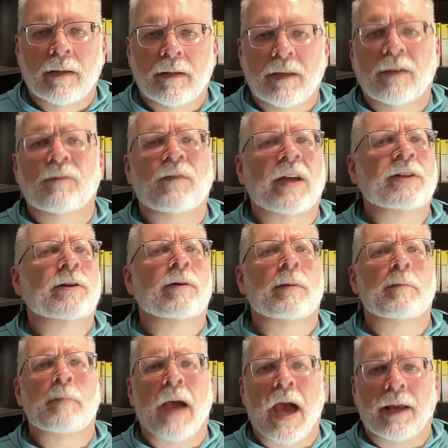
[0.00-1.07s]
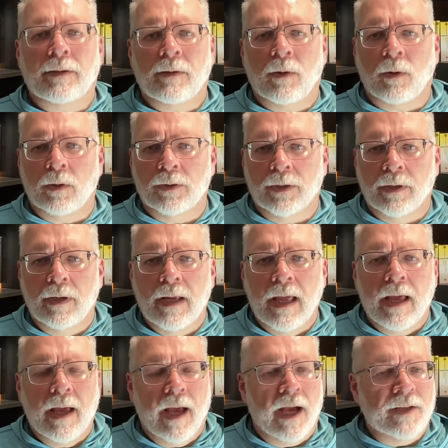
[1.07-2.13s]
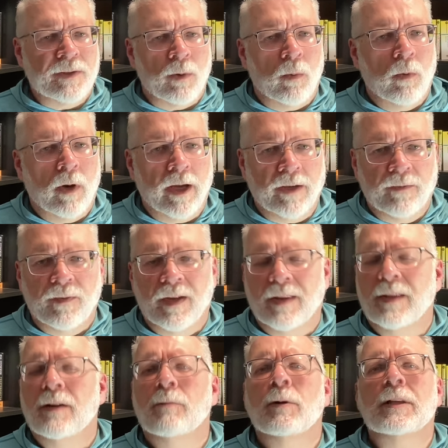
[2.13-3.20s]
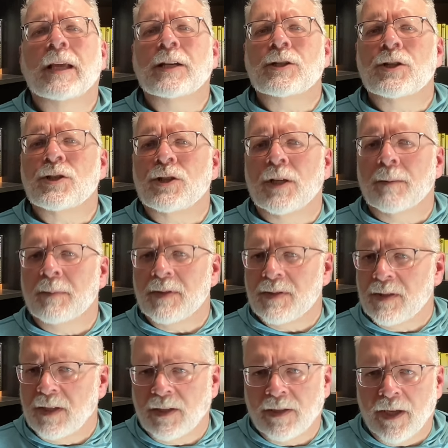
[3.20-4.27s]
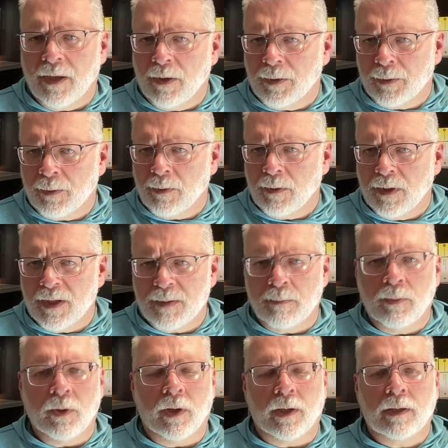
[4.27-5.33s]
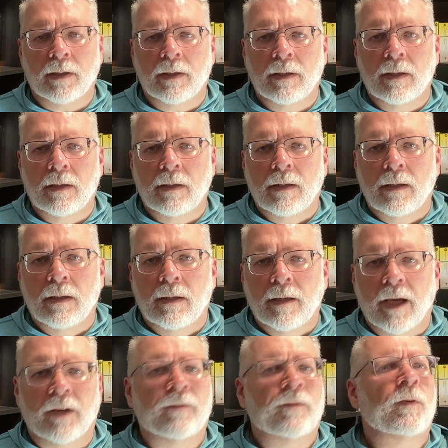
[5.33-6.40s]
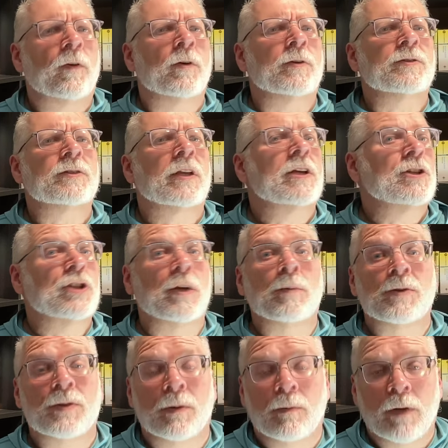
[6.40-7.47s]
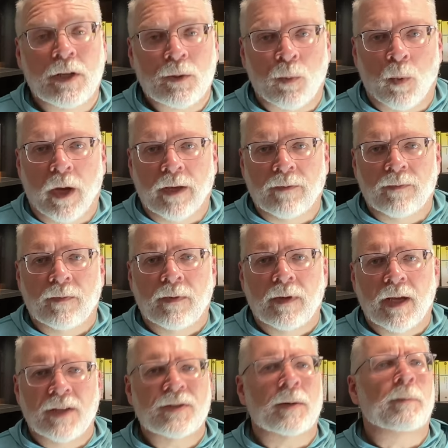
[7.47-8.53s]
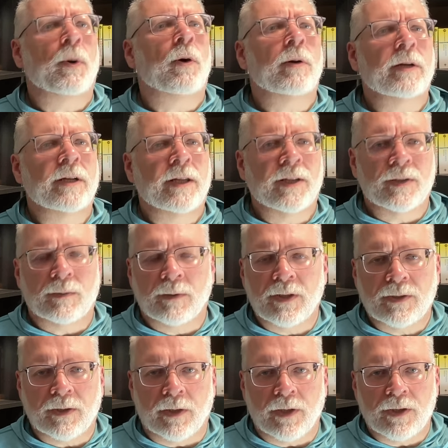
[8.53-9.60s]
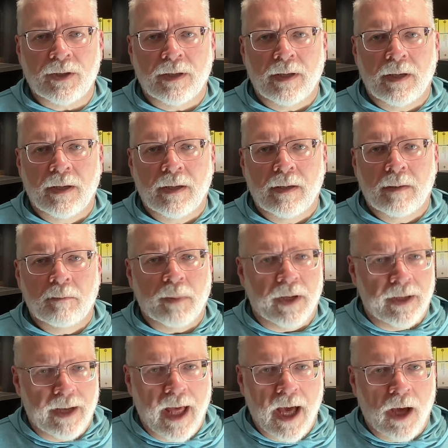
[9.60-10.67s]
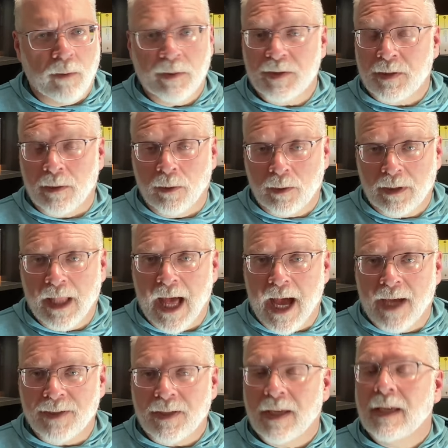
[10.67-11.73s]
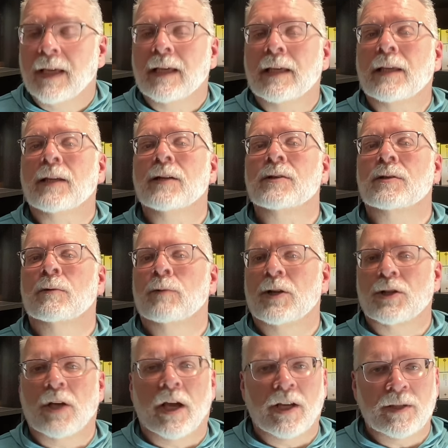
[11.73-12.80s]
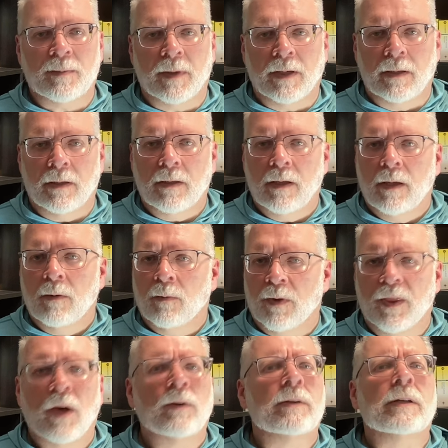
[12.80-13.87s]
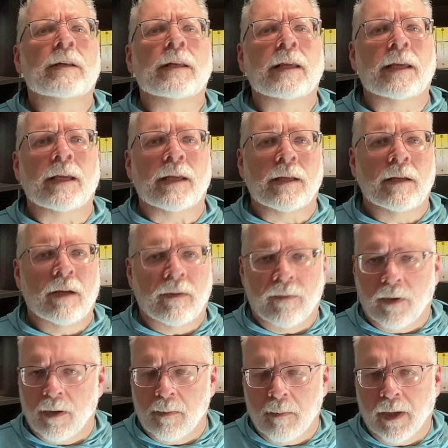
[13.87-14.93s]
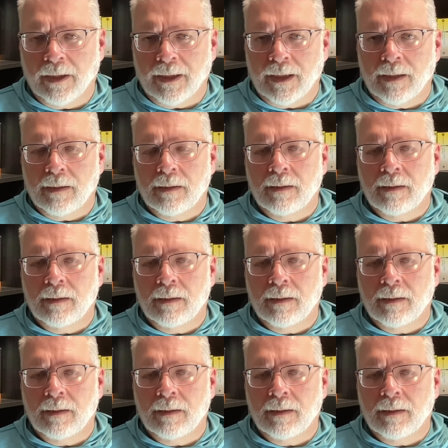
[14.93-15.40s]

The inventor and patent holder has a wife, and their relationship is detailed through this book. At first, she was the rich wife and supported his research, but now, with Slow Glass, he is the rich husband, without need of her money.